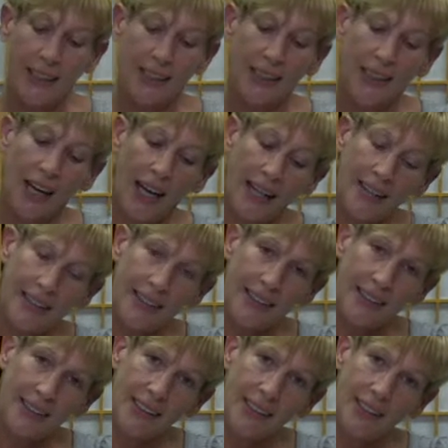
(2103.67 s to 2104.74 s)

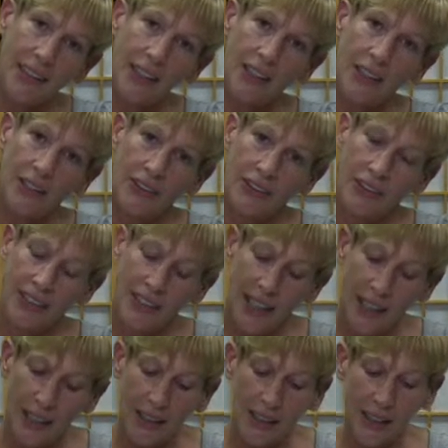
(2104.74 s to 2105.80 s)
kindness and
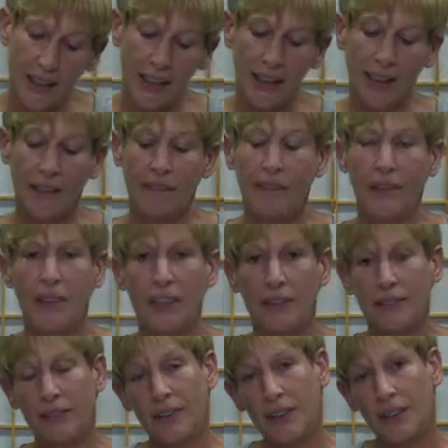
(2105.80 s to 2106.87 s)
understanding and
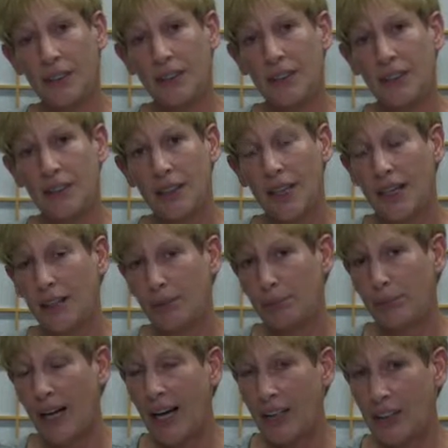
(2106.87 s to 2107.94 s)
forgiveness and
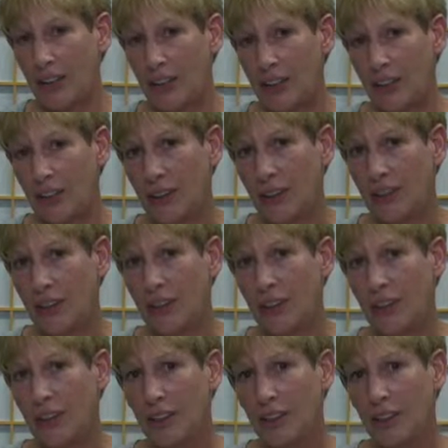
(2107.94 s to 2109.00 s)
compassion.
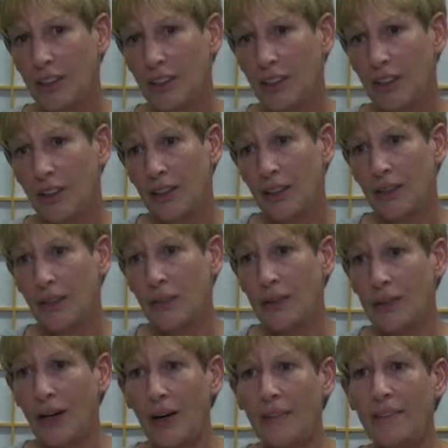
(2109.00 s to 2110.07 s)
We
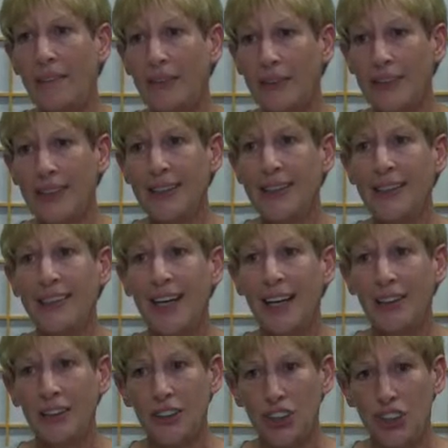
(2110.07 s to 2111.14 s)
are very
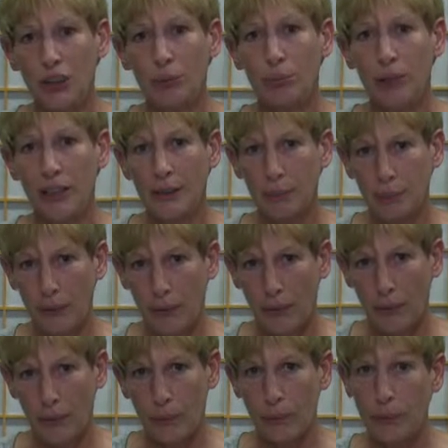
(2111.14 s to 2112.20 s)
intelligent people.
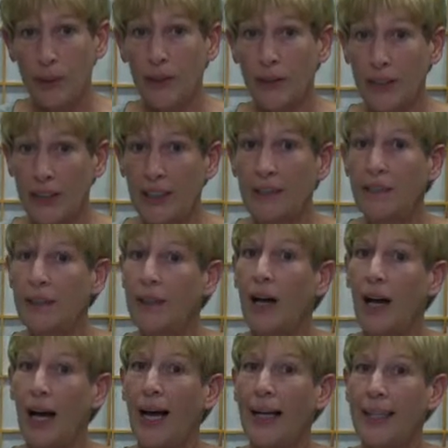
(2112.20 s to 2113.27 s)
We are given
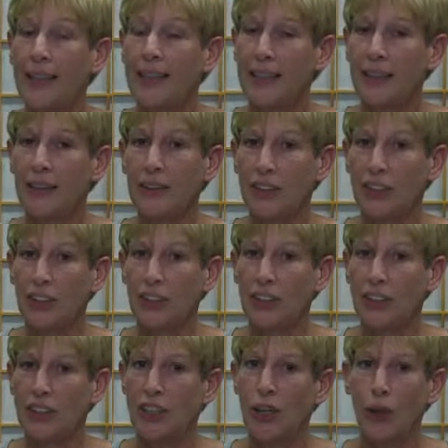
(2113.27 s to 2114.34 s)
high intelligence.
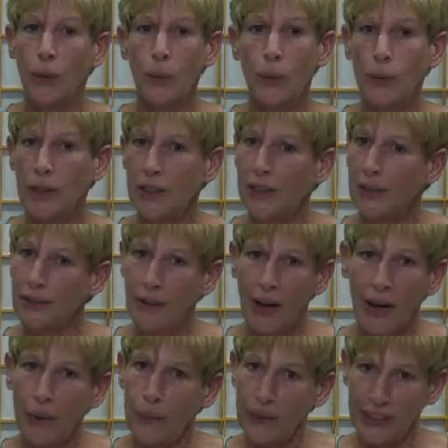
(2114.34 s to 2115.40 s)
We don't
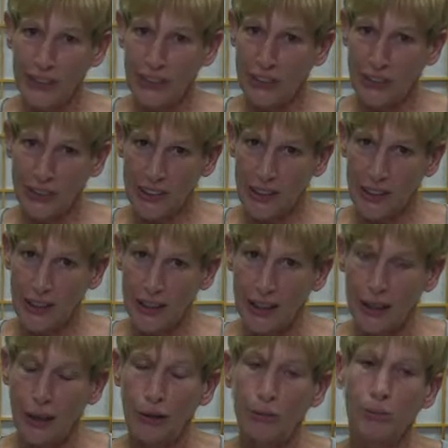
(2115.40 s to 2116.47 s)
always use it
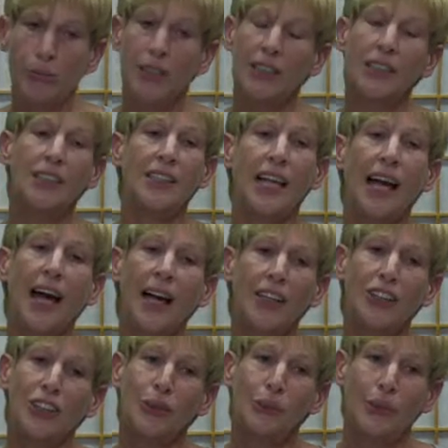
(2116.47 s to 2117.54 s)
because
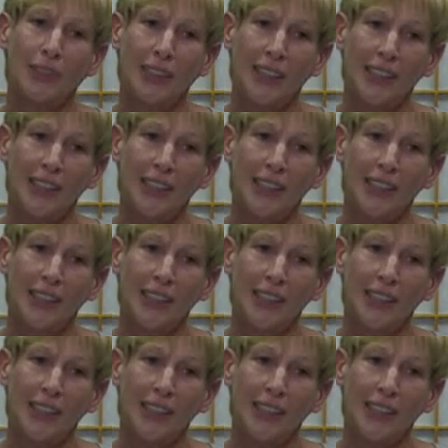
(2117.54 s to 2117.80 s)
actually